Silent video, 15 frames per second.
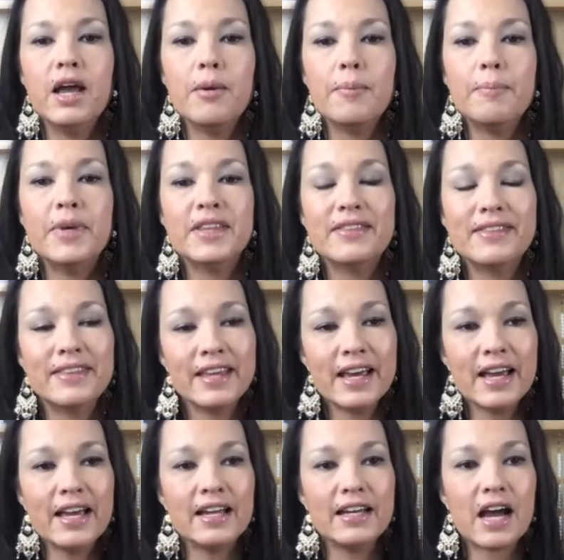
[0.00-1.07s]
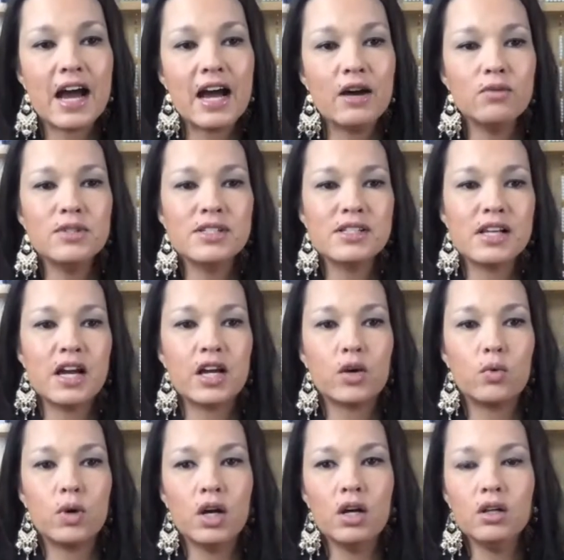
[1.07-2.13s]
But then I was like,
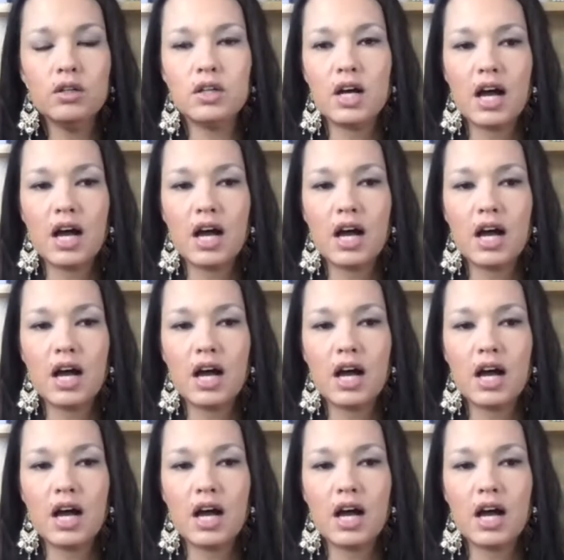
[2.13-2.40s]
well,